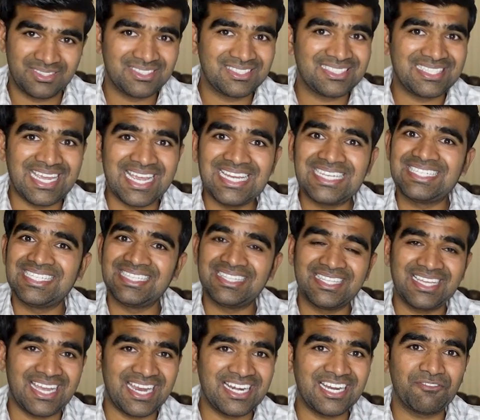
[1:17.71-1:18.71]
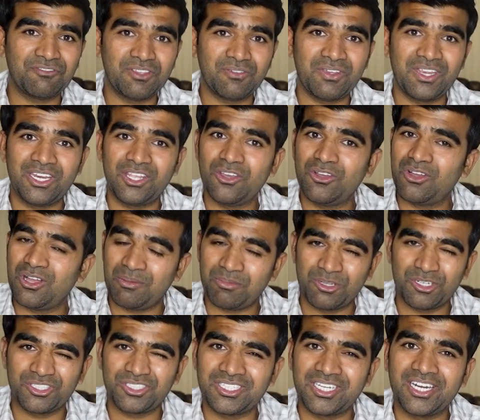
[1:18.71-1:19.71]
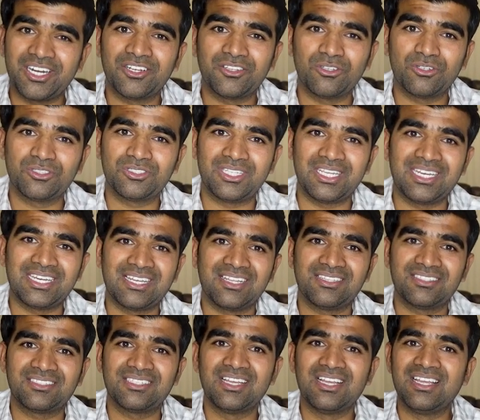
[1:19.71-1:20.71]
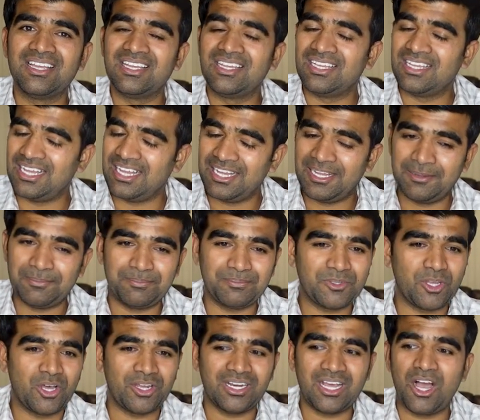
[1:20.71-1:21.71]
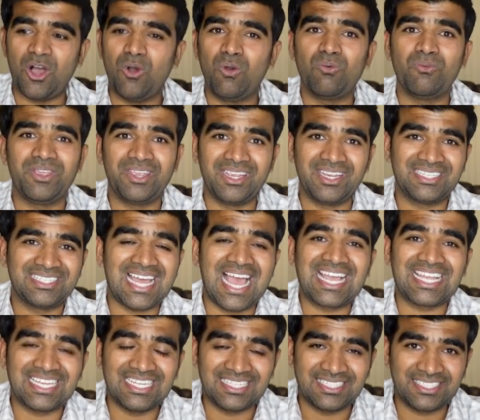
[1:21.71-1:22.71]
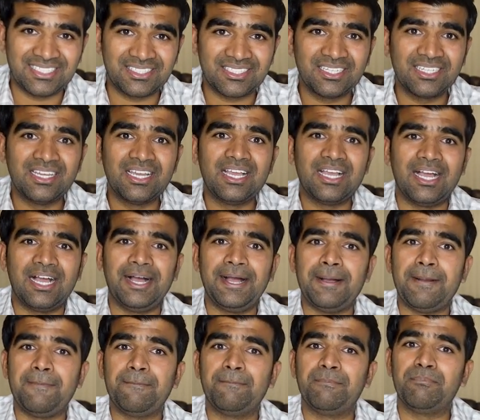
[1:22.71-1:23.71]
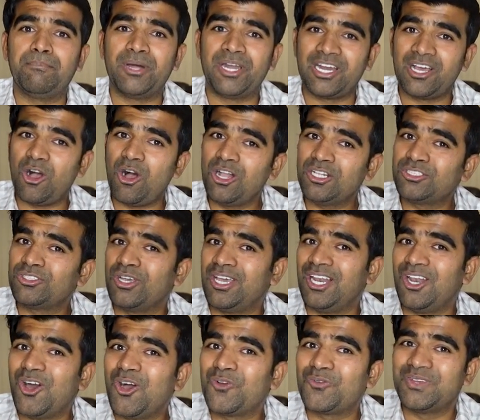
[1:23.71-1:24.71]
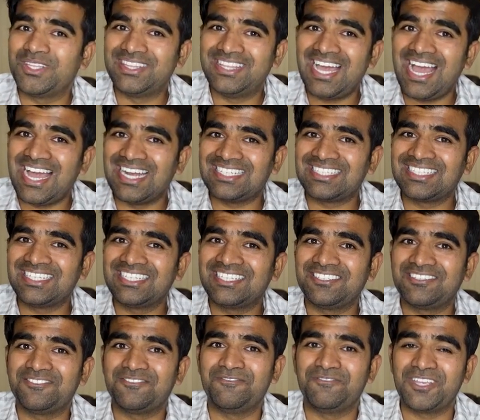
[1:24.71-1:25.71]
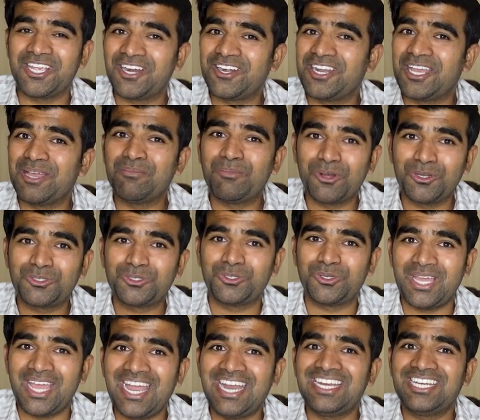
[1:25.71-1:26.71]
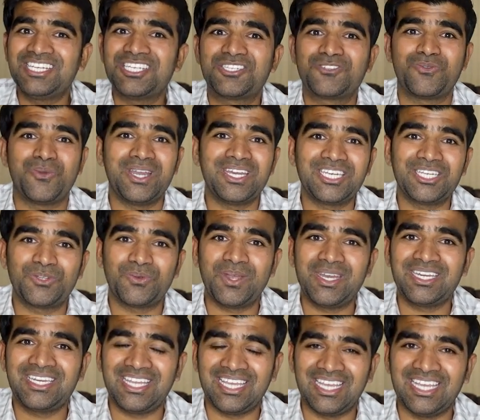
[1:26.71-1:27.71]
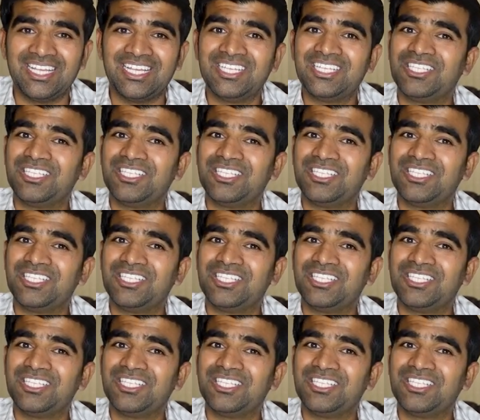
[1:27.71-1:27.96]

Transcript: stay till the end of the video. I'm going to share those details um, on how we tackled it. Um, but also along with that, we are about to end 2020